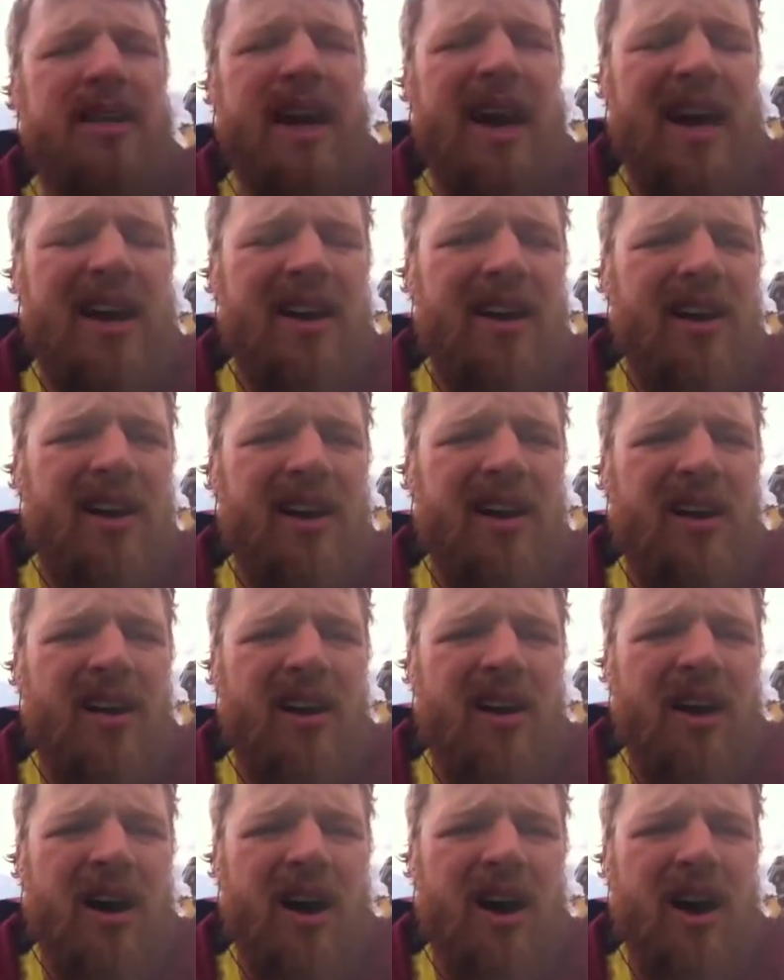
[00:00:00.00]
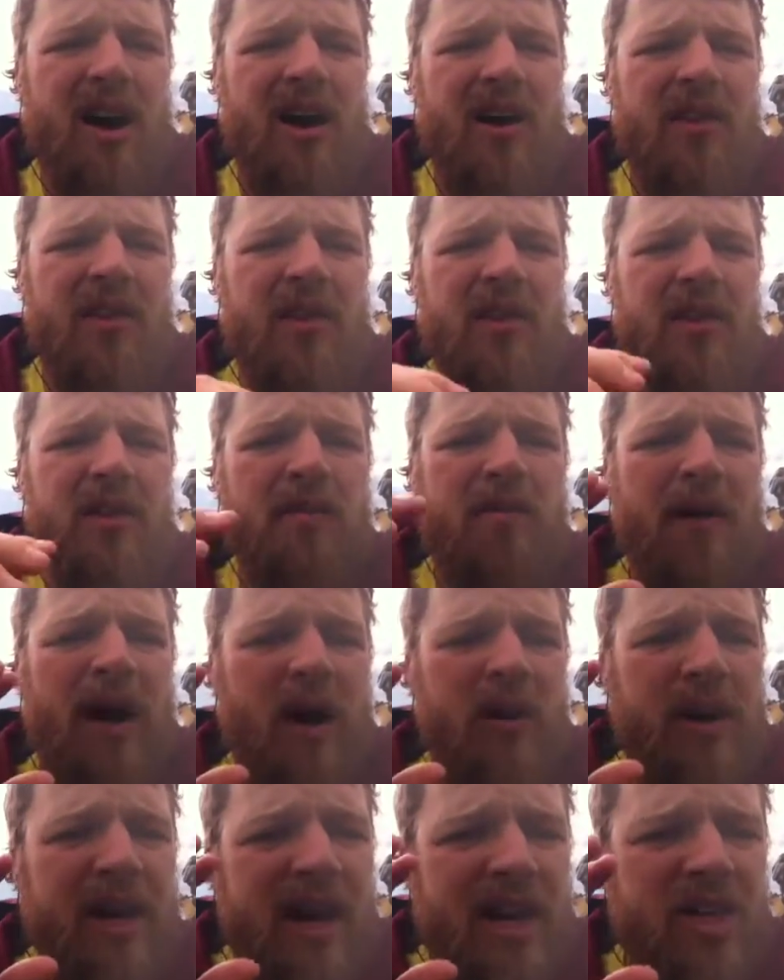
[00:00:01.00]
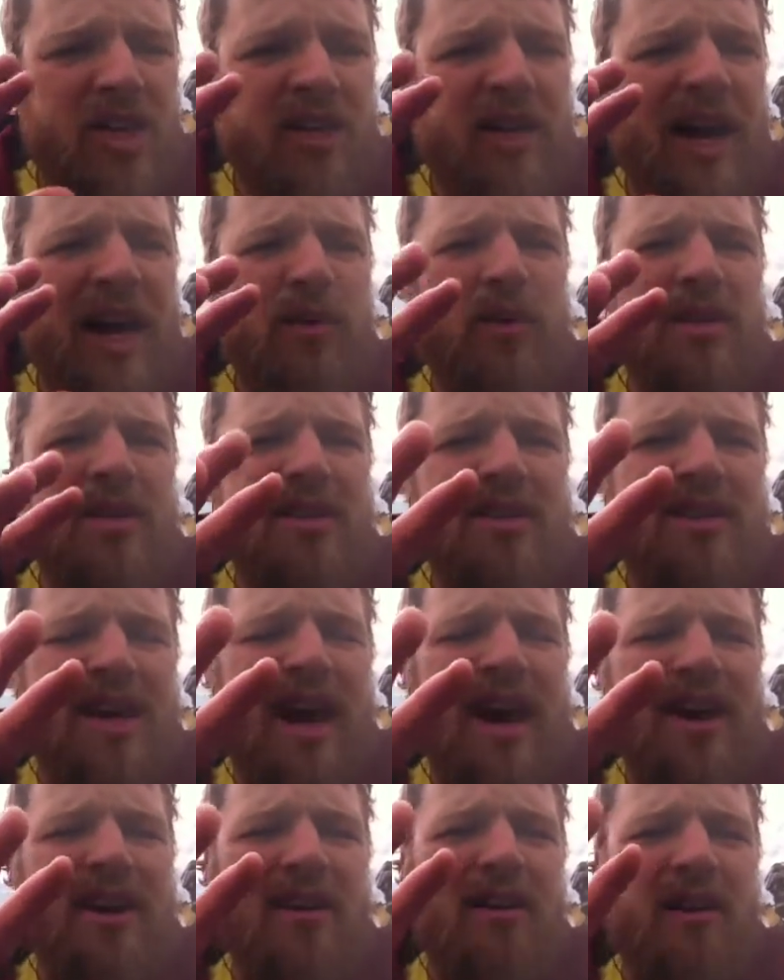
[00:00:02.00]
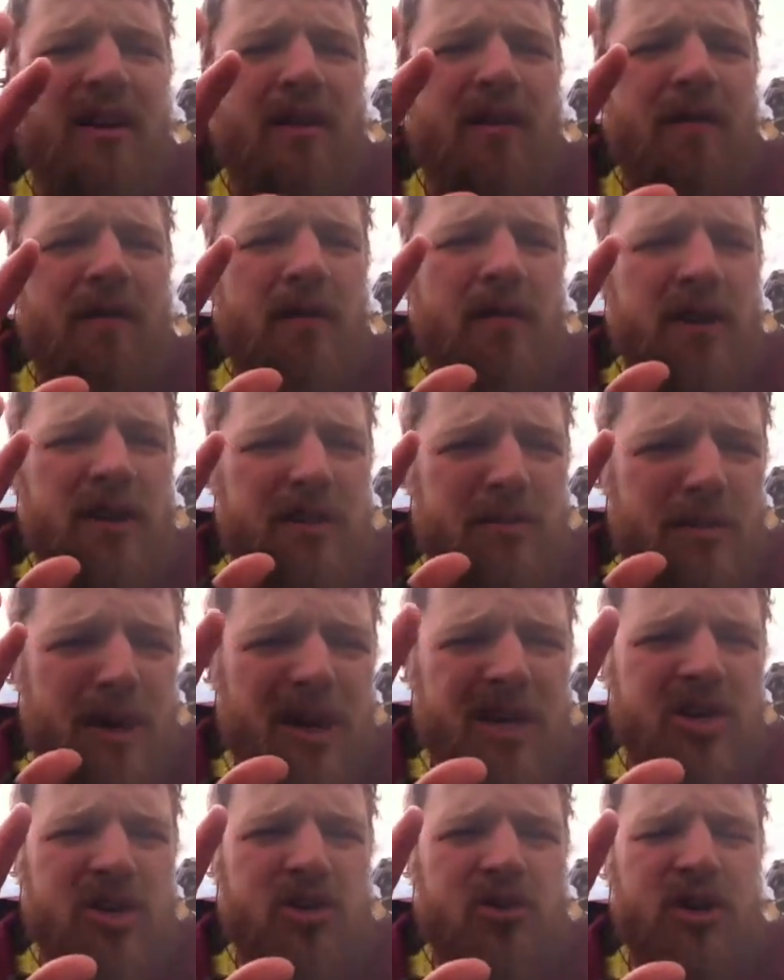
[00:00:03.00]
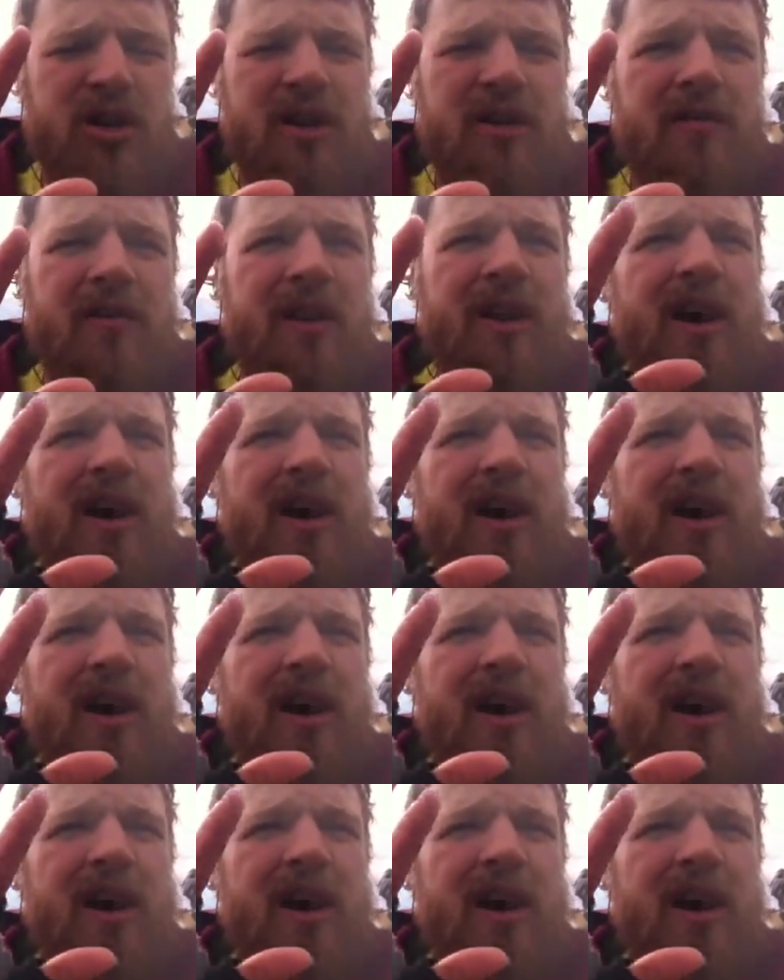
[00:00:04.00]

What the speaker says: Canada, the foundation that was set for this ministry.